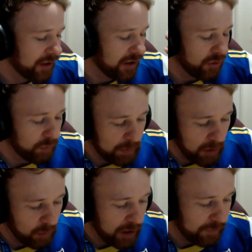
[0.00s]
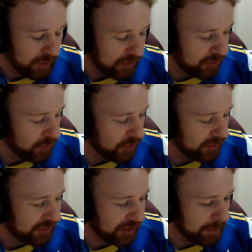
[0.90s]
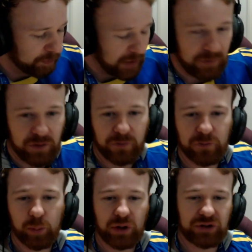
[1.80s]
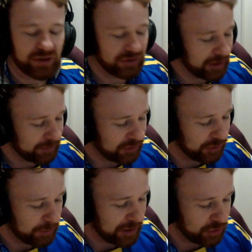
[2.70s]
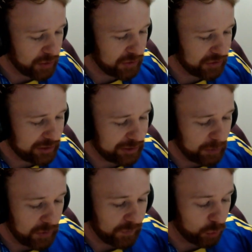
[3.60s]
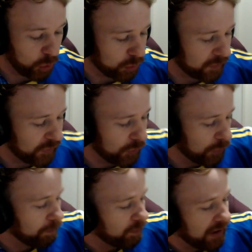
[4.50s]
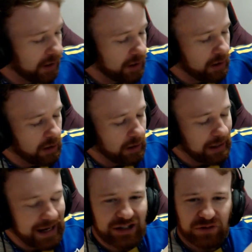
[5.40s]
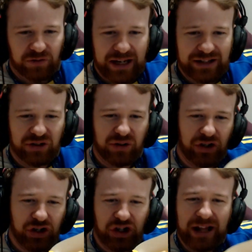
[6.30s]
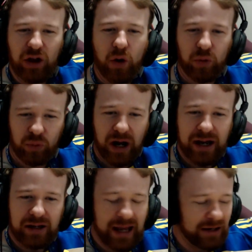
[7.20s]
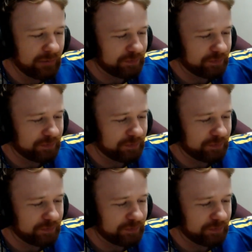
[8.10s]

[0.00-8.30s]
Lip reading: Me and my wife went and ordered some after the football. As you can see, I'm still in my jersey. It's a bit of a raw review. It's shallow, right? And